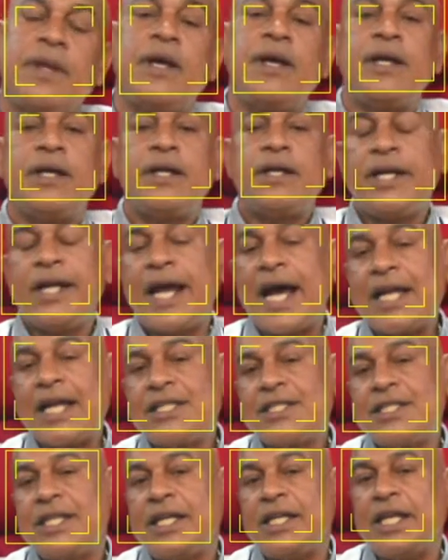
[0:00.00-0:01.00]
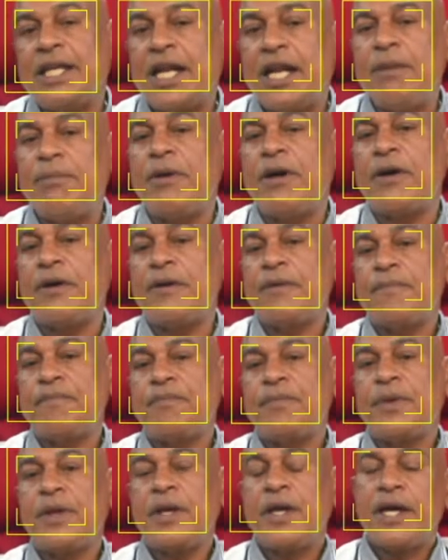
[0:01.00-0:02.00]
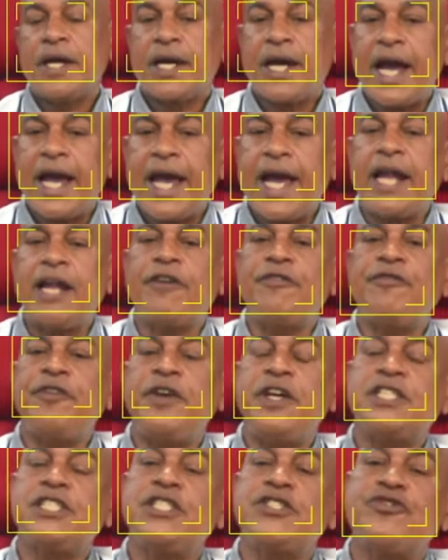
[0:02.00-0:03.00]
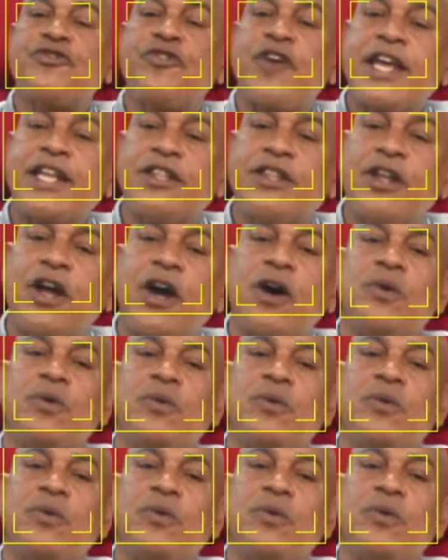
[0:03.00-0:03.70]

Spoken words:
That's the dilemma Guyana faces right now.